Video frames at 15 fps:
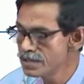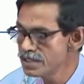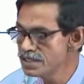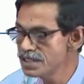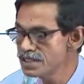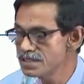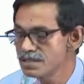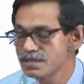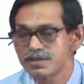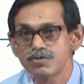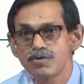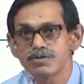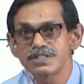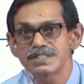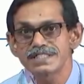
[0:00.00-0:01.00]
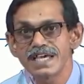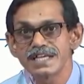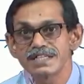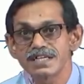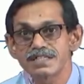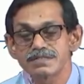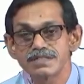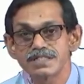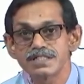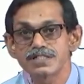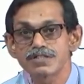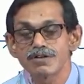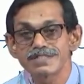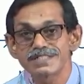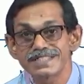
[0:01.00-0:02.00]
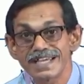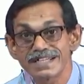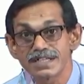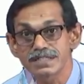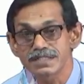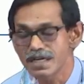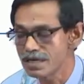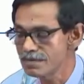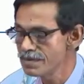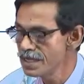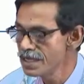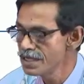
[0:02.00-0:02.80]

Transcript: This is known standard, this is called standard curve.